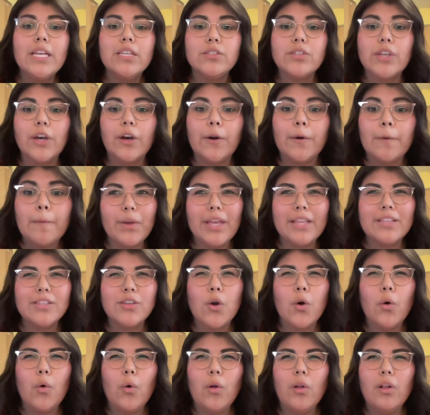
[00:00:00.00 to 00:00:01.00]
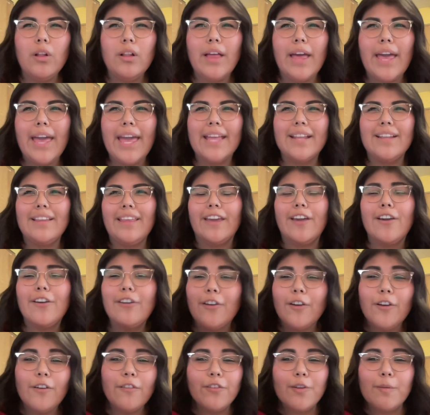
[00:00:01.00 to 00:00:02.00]
So it's cool. And like,
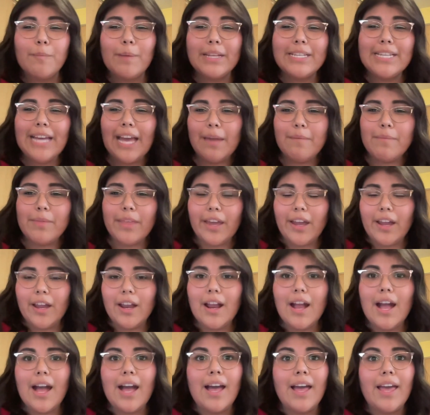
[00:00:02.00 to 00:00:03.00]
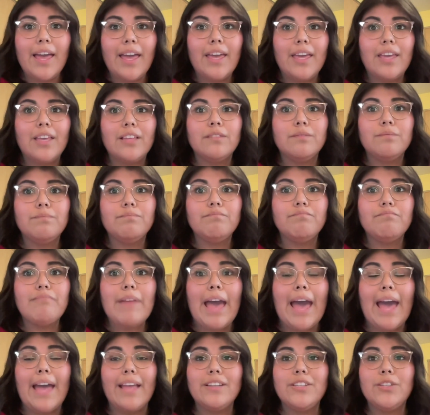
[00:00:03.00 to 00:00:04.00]
from my time there, I
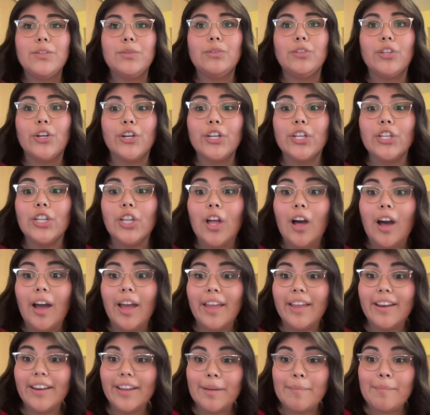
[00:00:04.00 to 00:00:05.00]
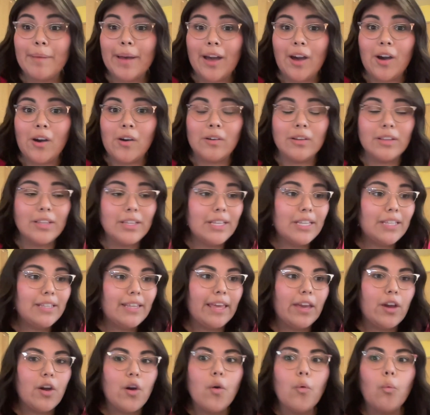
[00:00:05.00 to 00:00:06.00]
had to learn a lot about
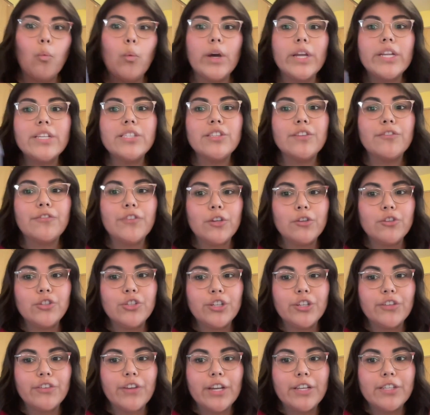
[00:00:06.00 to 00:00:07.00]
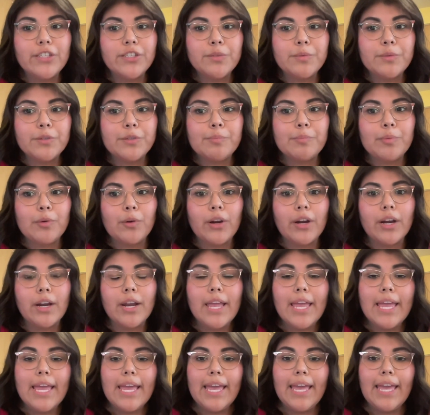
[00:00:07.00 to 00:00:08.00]
like what is the future of customer support.
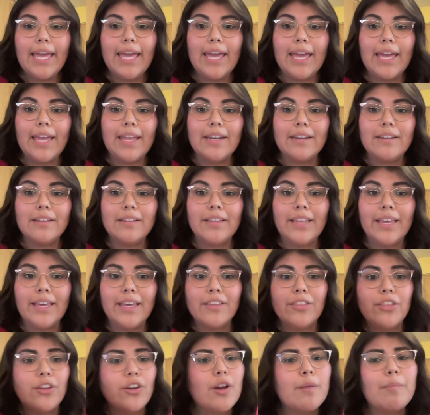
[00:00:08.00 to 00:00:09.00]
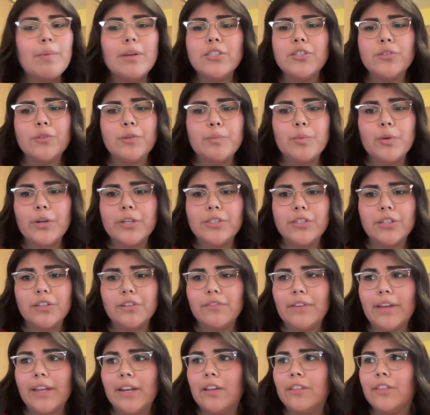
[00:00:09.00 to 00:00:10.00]
And like there are a bunch of reports you
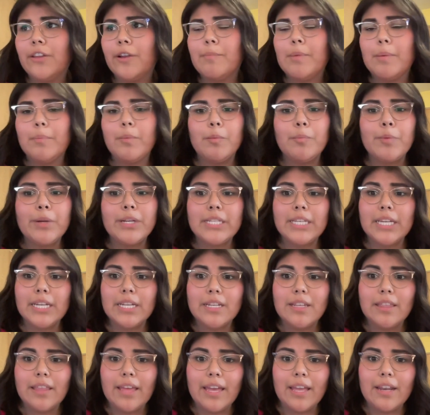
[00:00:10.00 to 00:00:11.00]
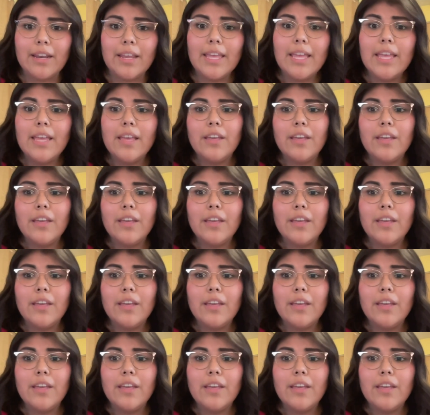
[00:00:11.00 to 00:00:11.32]
can find out there. People predict that,